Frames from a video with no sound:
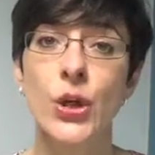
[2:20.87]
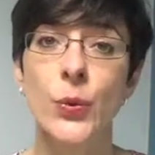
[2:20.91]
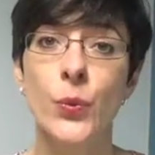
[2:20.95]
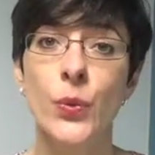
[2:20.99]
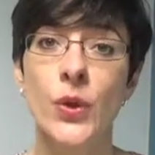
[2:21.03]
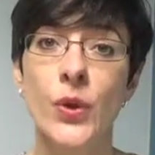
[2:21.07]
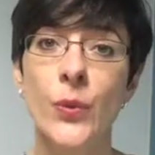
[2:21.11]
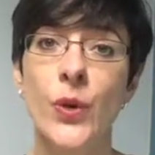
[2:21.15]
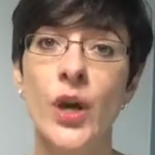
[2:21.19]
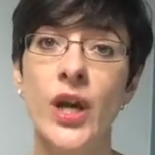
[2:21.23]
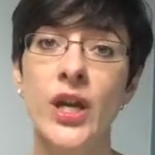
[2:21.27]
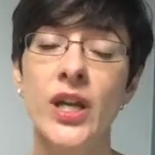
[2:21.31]

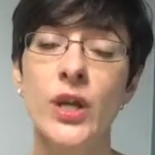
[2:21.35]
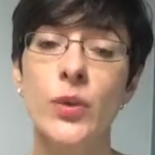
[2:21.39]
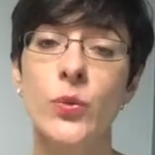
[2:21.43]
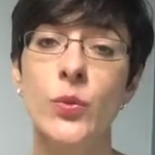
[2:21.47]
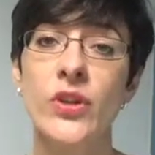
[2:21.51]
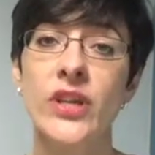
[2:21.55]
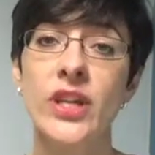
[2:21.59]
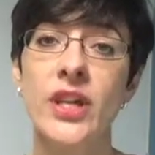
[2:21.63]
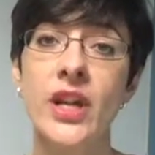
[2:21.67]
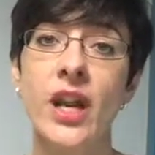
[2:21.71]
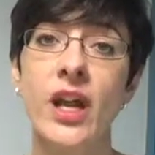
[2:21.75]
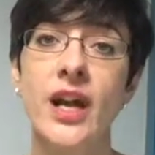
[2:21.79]
We're working
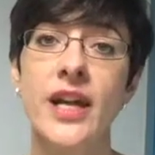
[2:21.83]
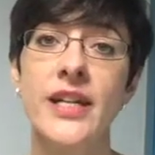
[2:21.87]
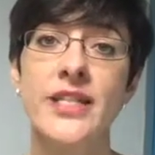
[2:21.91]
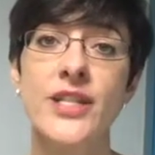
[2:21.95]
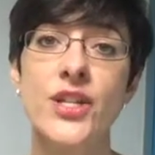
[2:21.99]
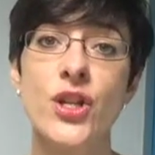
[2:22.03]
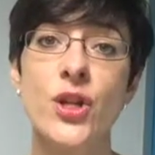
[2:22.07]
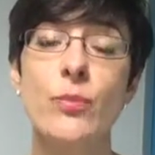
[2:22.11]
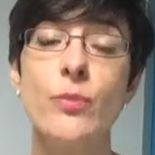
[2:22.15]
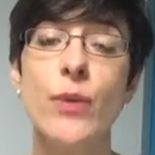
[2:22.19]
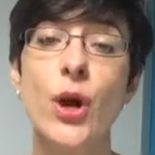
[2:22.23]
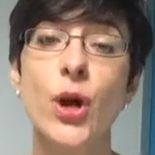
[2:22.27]
with a
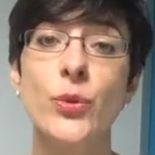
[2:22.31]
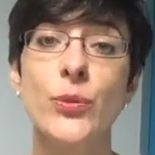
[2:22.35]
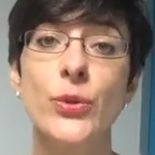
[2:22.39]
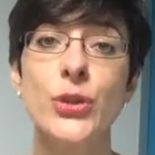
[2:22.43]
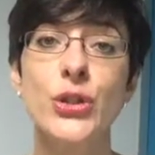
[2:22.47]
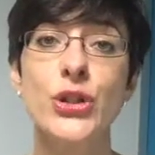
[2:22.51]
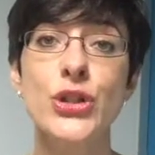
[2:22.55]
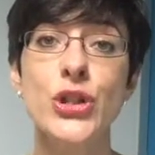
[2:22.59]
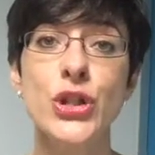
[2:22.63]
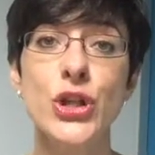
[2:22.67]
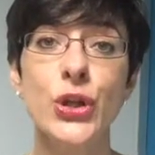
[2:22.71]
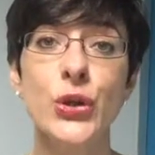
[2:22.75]
client at the
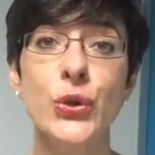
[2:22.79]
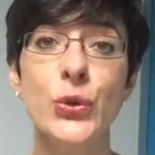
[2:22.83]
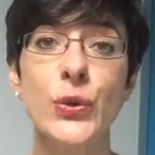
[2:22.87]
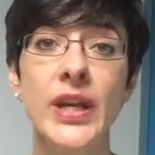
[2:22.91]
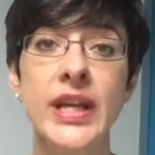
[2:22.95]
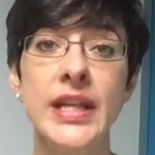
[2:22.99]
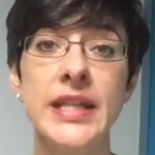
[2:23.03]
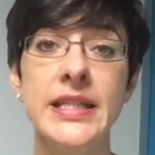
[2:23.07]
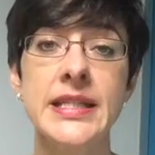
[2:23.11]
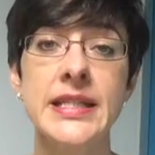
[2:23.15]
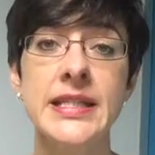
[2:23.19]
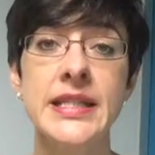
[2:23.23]
moment who
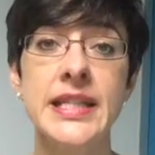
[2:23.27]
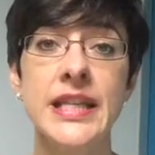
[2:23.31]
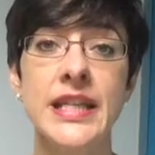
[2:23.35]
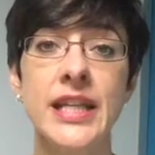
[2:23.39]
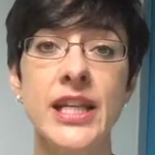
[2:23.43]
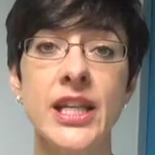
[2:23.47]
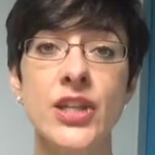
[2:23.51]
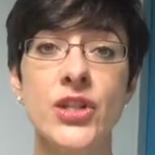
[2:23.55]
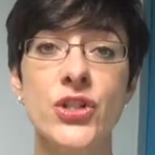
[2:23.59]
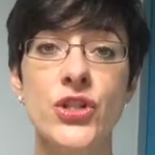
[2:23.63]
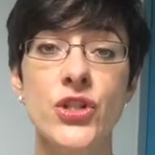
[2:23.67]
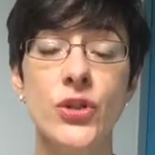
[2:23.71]
is
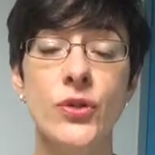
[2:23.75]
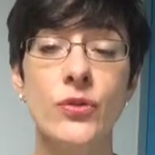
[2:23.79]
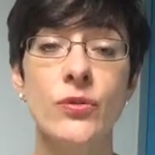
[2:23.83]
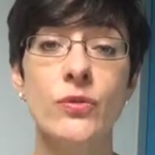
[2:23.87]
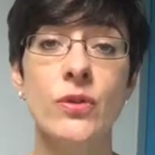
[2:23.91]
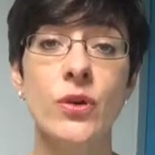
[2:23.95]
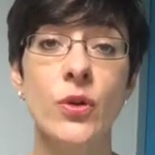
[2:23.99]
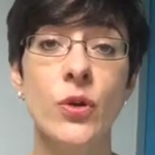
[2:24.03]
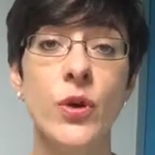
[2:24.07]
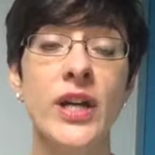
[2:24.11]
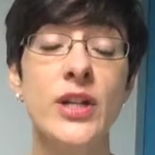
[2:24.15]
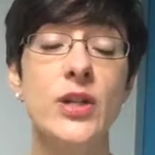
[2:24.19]
seeking to
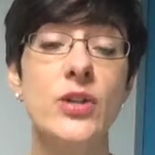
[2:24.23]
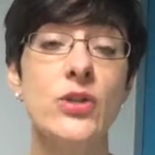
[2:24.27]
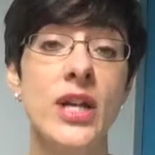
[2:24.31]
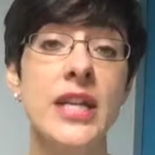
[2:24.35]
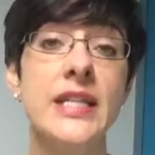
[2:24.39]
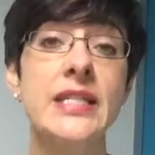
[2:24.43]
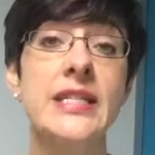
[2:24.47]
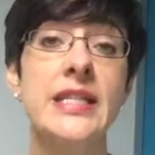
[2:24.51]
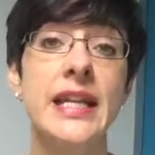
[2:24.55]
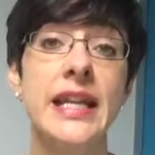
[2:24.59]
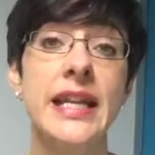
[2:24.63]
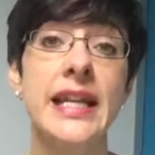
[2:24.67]
quite
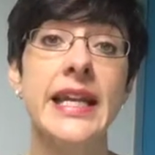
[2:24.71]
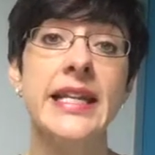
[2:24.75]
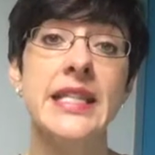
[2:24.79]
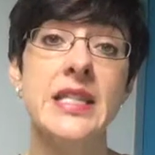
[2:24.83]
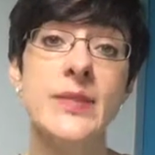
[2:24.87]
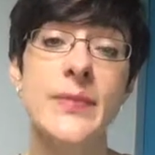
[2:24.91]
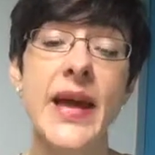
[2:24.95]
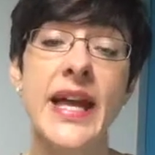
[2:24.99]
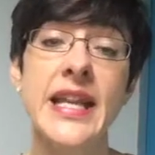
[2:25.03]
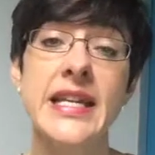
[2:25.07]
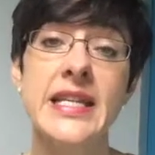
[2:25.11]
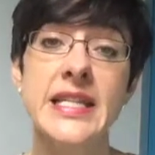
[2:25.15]
drastically
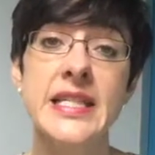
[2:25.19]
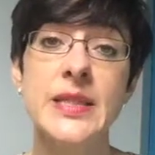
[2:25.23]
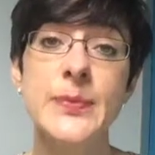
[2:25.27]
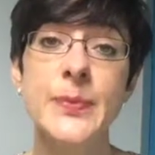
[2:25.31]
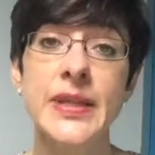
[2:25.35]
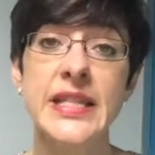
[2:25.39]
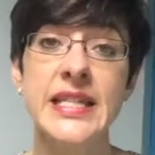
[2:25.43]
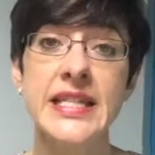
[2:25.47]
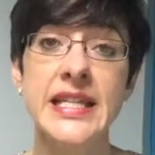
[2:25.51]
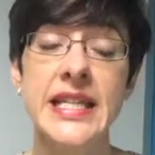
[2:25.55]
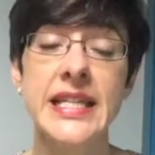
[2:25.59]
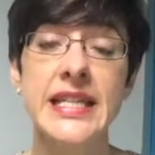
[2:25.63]
expand his
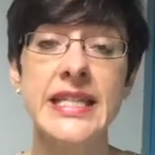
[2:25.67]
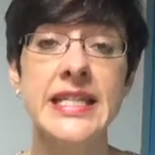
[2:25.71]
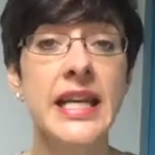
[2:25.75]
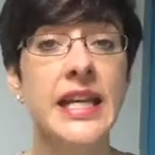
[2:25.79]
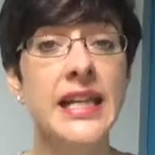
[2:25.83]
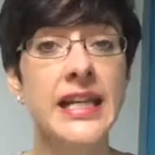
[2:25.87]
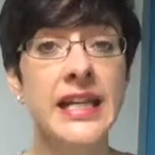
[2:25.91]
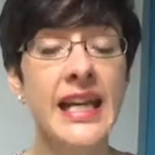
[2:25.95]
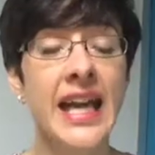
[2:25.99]
business,